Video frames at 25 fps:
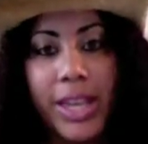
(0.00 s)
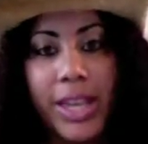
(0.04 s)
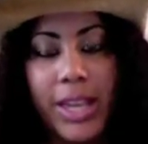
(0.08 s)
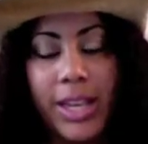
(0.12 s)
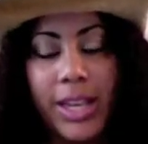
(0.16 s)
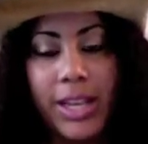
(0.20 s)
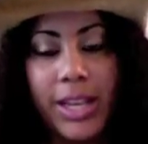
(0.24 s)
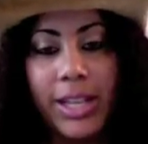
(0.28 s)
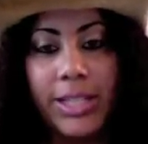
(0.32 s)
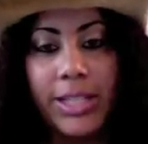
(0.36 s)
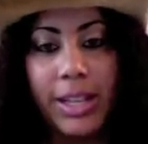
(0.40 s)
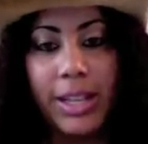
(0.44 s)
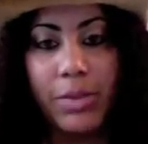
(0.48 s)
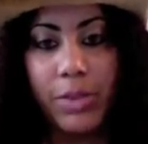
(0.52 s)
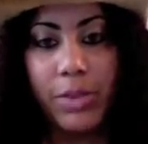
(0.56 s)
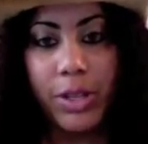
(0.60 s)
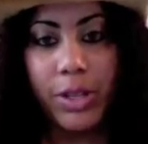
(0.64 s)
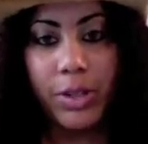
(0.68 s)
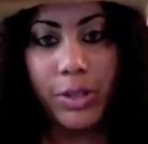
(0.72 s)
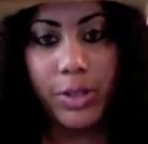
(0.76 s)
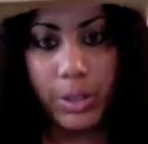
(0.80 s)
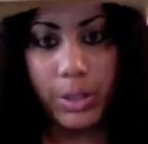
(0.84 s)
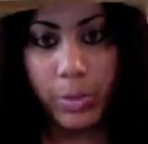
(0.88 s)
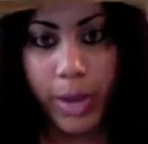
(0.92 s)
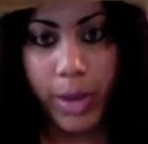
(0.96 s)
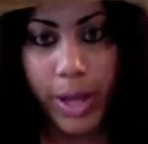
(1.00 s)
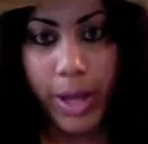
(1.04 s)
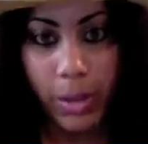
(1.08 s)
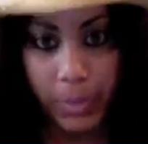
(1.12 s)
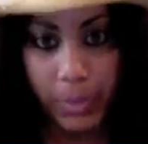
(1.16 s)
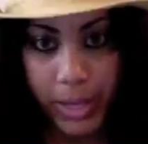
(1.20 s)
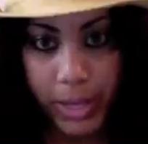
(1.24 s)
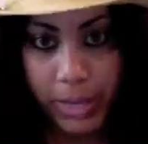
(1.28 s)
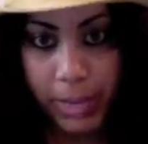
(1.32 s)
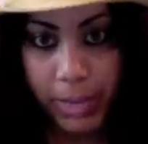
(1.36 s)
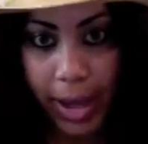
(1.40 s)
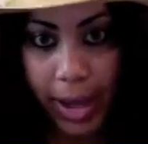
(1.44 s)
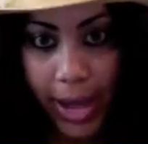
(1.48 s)
because I figured this will help
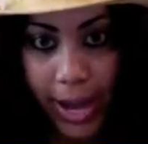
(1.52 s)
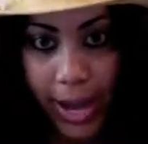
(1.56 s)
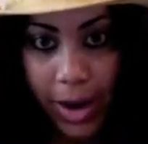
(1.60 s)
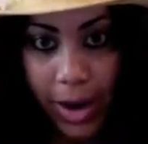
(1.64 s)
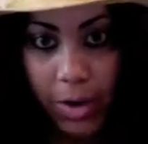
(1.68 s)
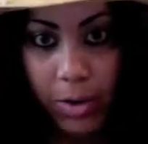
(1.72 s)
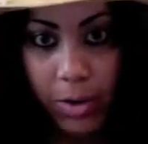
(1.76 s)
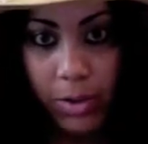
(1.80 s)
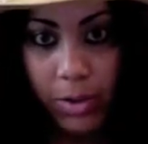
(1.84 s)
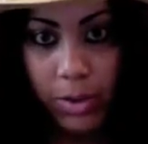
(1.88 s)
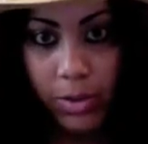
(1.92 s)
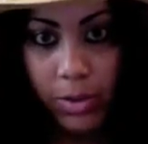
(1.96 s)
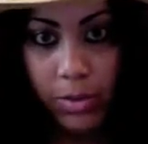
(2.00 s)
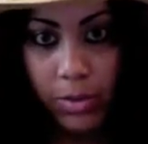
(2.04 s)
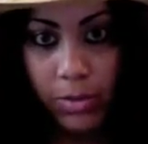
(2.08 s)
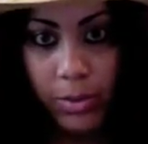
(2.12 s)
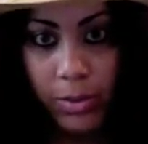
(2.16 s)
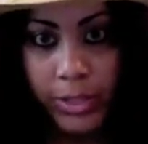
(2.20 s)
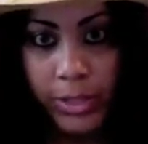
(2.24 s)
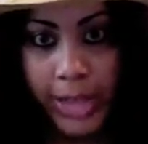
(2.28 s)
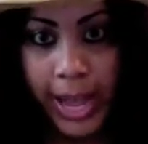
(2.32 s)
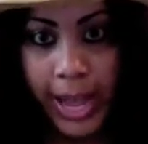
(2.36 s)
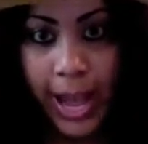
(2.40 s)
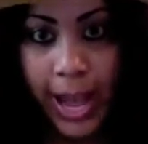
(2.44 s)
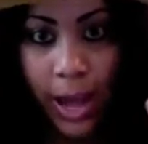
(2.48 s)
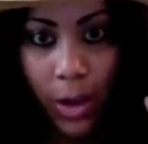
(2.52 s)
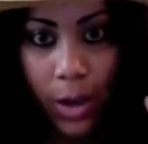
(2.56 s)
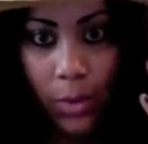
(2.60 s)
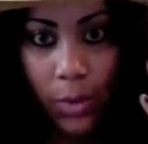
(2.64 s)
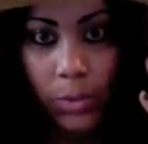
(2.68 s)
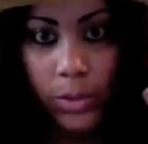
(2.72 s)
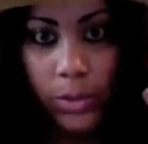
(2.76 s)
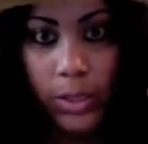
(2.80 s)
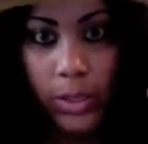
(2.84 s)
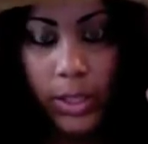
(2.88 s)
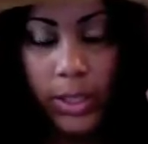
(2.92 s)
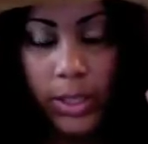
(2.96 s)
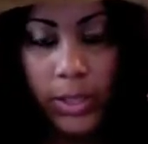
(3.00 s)
keep my hair down,
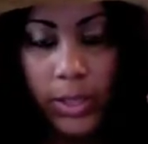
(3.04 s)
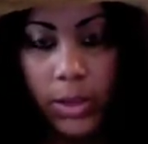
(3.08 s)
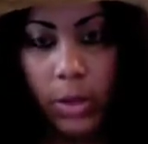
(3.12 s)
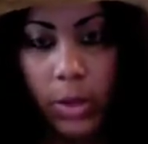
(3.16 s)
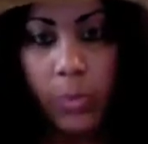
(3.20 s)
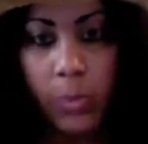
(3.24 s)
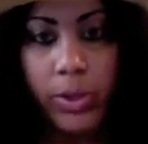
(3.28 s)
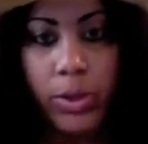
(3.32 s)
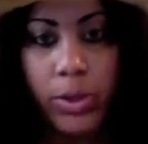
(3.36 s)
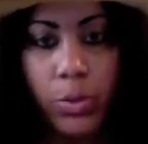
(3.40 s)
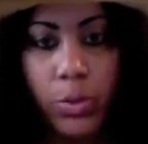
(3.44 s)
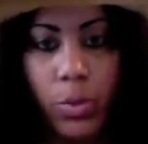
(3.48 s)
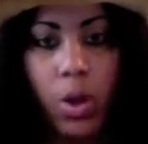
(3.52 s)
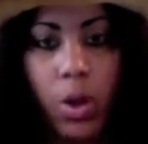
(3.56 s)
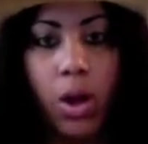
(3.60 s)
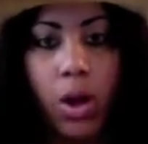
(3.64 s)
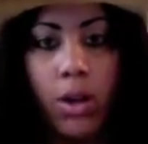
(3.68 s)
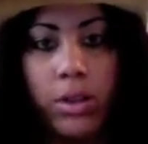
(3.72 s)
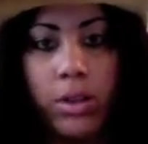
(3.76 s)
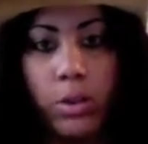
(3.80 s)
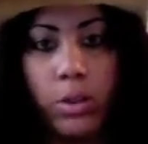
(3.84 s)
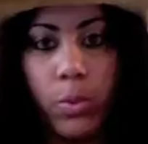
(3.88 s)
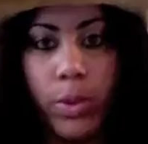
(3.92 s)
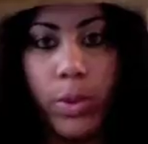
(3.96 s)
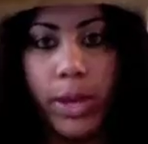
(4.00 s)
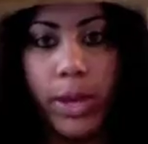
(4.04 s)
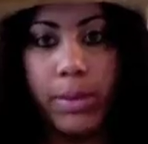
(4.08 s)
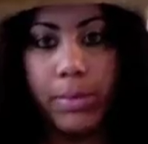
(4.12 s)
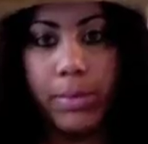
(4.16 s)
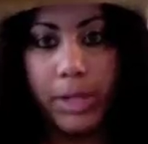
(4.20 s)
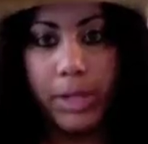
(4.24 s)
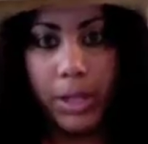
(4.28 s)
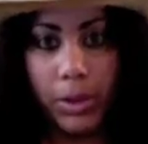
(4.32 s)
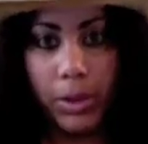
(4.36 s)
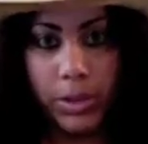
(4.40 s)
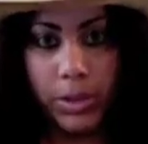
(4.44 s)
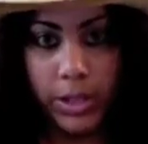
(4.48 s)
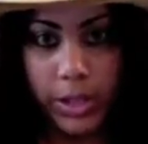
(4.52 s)
because when you walk, the wind
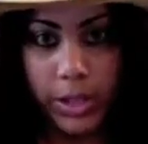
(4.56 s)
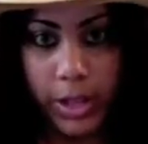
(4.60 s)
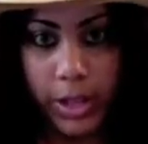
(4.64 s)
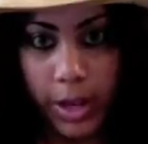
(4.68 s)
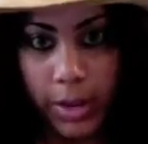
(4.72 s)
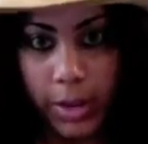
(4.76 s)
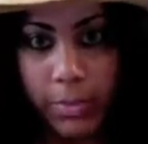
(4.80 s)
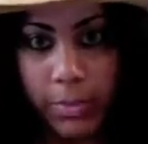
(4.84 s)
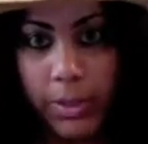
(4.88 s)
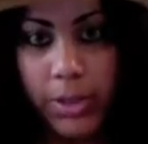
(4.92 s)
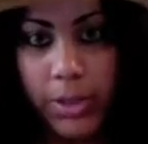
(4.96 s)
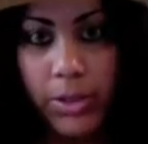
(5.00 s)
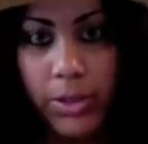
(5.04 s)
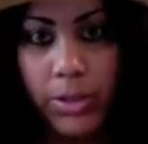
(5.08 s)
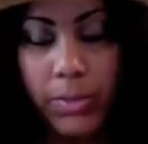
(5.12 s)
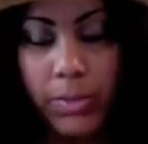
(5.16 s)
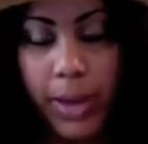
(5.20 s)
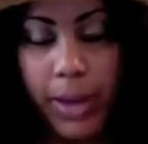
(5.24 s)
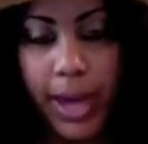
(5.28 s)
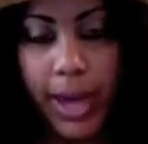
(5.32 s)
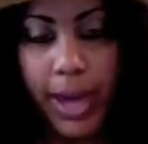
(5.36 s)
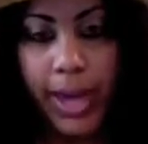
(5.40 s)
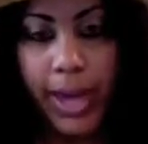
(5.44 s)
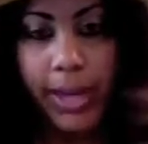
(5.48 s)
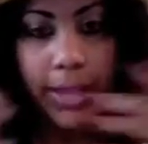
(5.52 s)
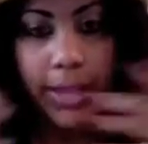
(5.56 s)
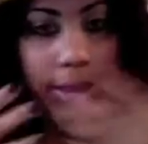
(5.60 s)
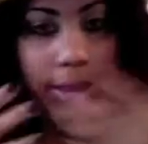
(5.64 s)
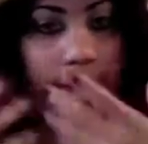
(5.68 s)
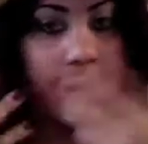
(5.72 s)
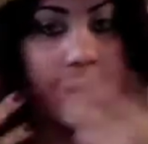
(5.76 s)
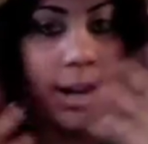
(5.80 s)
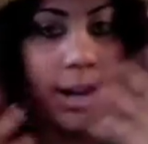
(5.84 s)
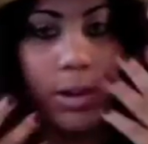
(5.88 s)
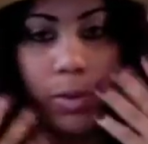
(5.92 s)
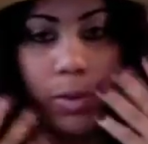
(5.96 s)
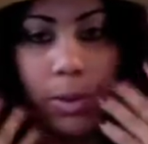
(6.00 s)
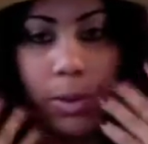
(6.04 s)
blows and your hair blows back, and then
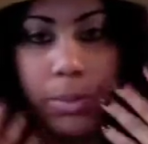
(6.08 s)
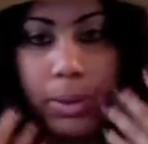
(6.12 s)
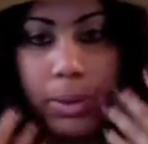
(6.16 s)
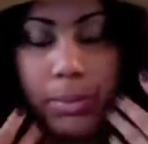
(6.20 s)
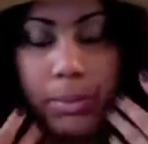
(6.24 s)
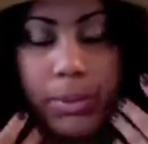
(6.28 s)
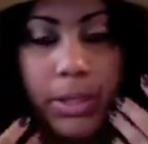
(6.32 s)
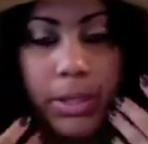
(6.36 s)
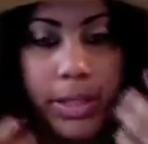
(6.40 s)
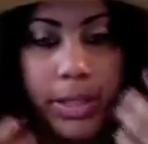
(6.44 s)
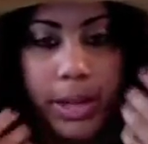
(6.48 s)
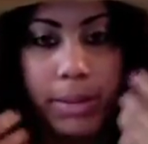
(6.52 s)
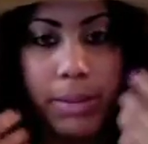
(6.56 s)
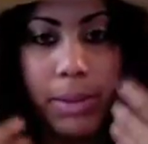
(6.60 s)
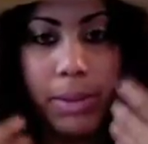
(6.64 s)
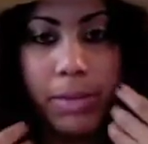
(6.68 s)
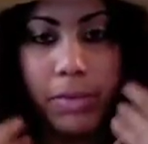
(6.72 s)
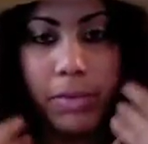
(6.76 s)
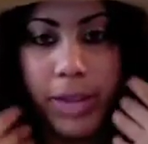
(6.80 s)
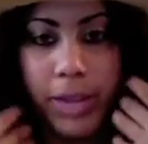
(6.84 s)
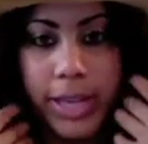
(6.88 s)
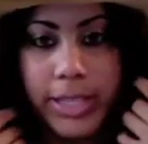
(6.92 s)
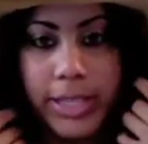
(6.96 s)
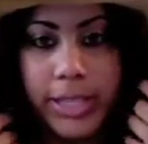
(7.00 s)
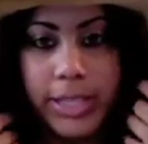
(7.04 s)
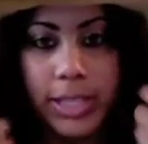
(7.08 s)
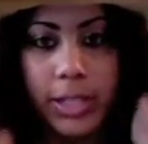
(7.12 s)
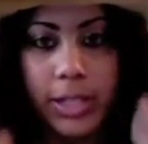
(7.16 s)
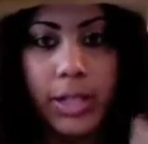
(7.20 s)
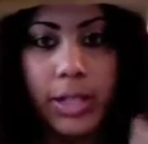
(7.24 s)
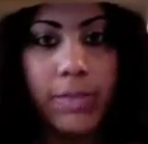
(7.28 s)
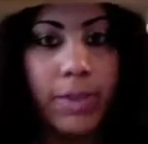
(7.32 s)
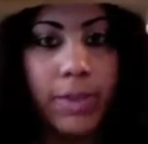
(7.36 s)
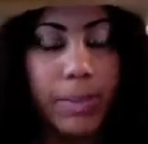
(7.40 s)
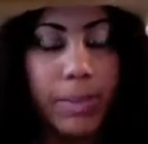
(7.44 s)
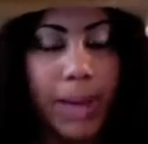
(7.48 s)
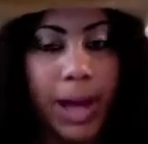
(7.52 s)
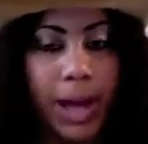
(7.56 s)
I don't want people looking at my face, and
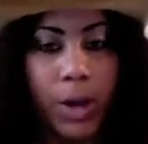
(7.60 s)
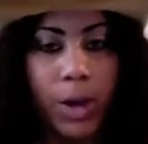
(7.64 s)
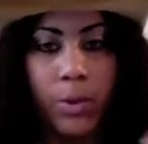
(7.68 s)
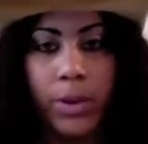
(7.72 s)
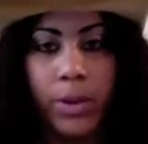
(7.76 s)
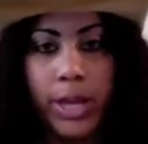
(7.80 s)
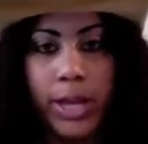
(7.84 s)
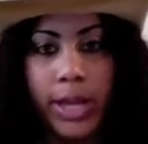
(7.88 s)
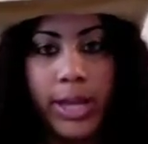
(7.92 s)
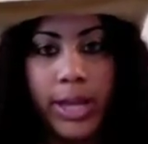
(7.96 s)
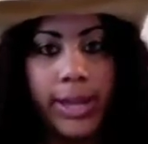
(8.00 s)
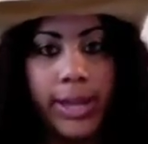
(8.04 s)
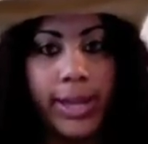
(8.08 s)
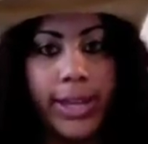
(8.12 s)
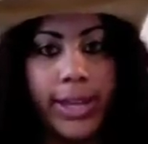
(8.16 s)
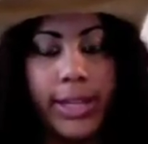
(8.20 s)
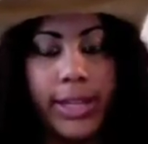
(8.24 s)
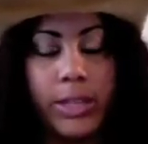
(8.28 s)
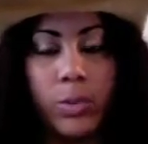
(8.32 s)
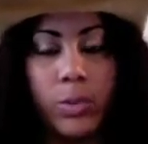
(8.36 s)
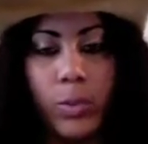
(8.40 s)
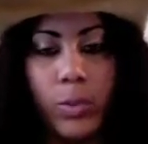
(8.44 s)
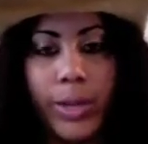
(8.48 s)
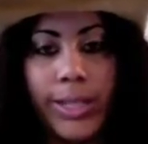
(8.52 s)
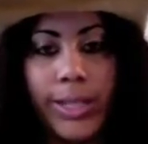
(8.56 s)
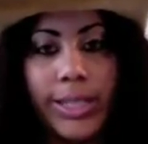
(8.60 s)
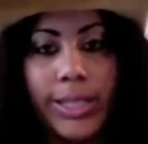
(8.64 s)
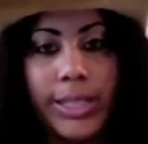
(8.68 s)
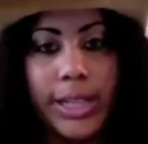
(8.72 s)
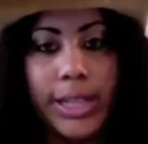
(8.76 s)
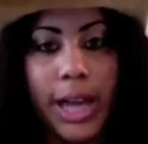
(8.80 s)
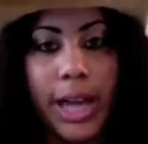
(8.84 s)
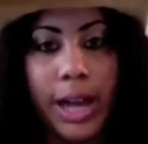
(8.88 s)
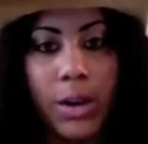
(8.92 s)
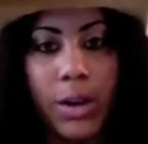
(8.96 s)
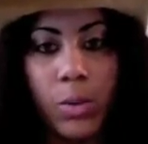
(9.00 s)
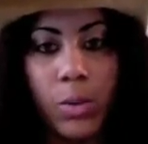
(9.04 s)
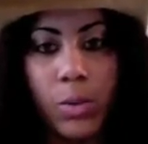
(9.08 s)
if I'm out and it's windy,
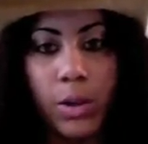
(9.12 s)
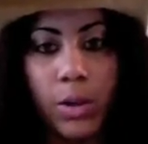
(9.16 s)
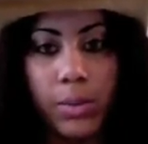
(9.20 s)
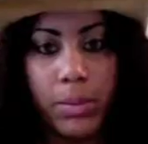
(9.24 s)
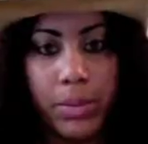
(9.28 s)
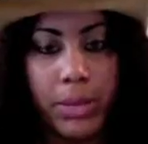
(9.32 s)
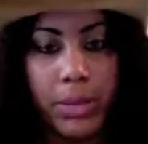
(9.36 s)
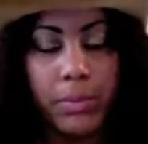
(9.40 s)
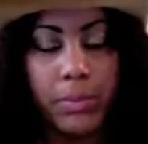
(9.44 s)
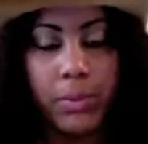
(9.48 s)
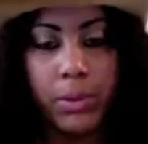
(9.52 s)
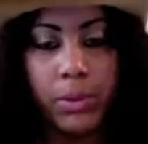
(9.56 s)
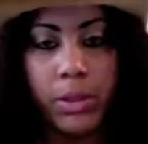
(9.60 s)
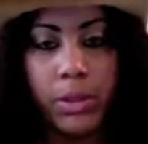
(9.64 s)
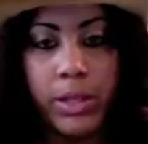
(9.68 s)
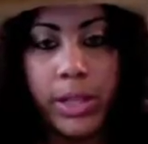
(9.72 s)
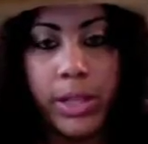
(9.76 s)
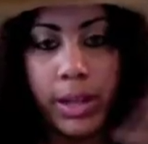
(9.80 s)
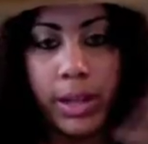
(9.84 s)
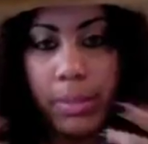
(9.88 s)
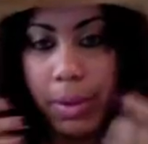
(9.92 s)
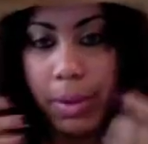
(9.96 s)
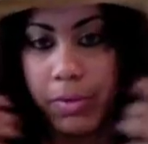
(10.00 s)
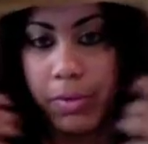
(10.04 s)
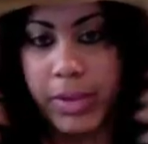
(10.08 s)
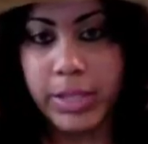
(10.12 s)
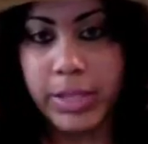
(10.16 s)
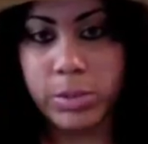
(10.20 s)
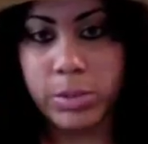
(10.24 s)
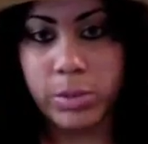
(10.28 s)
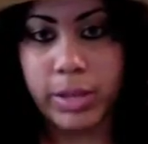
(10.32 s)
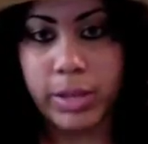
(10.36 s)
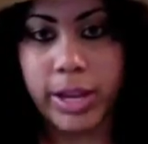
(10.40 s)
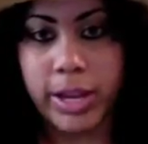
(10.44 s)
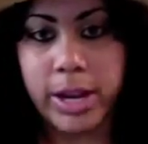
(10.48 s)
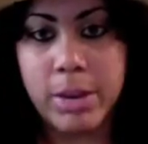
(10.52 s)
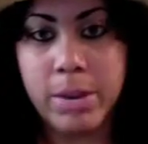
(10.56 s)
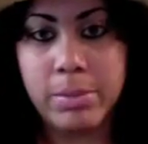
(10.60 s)
I don't want people looking at my face when
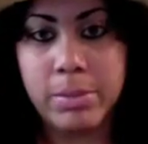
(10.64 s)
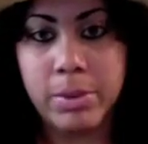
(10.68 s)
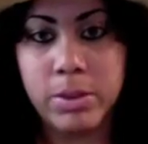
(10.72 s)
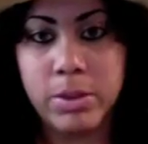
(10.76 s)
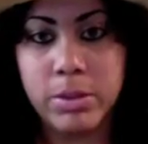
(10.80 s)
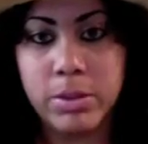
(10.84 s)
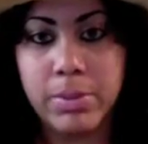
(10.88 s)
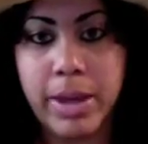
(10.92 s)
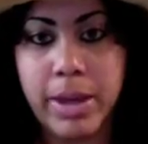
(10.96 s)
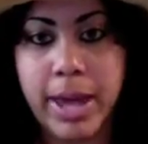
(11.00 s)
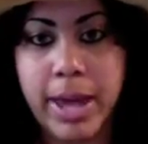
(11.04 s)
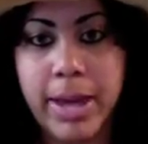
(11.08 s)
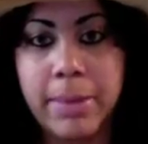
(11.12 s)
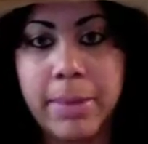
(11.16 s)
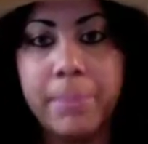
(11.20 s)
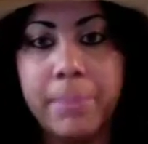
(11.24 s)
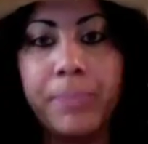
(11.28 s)
the hair blows back.